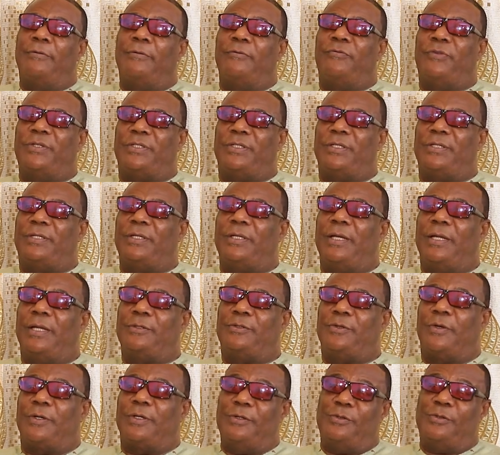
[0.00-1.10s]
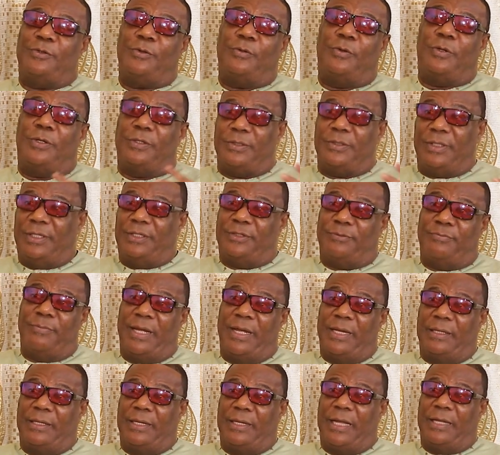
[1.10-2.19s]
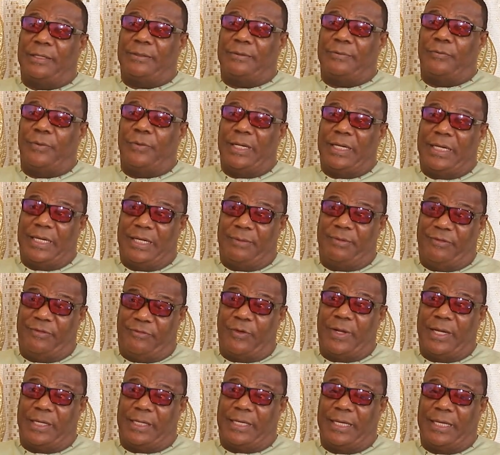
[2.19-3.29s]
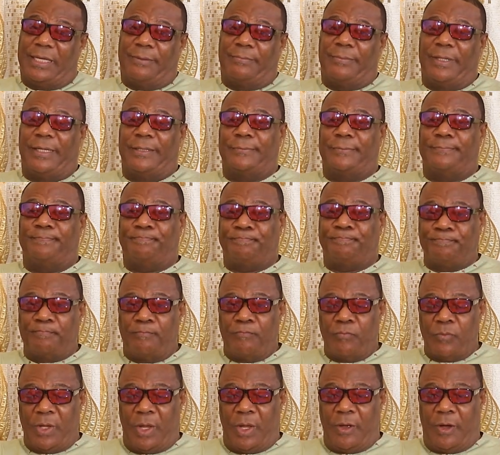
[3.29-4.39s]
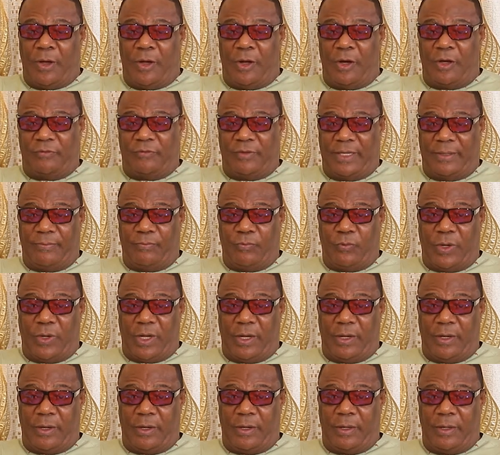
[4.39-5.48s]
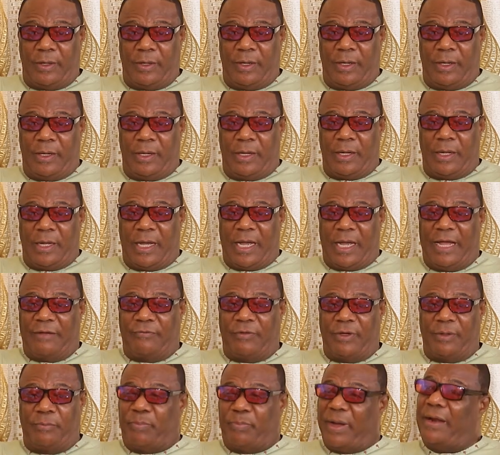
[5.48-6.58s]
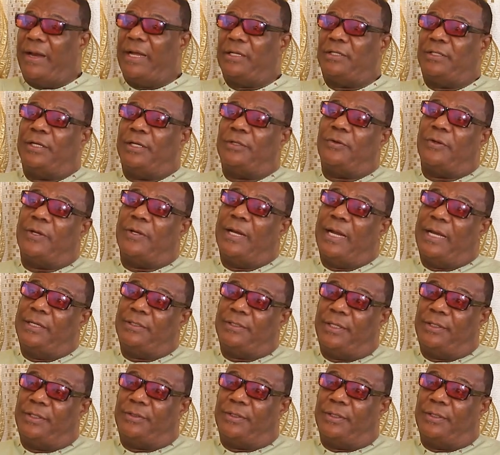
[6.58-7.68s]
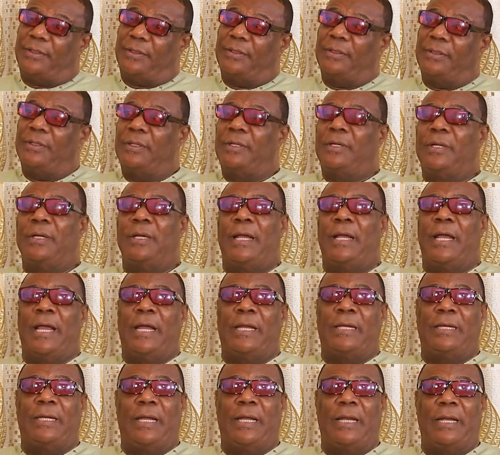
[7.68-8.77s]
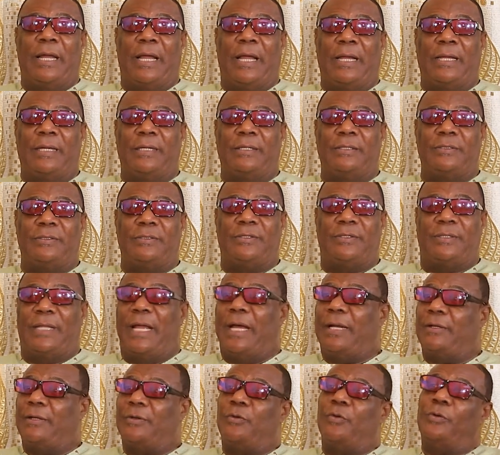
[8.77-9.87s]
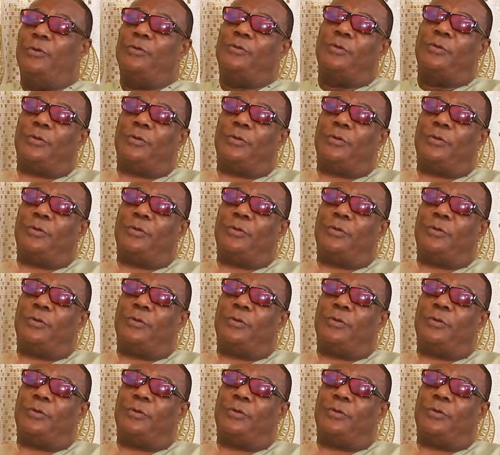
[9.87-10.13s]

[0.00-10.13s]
visiting and talking to all these men that were there before I came, and all of them were having parachurch organization, mm-hmm. and then I started going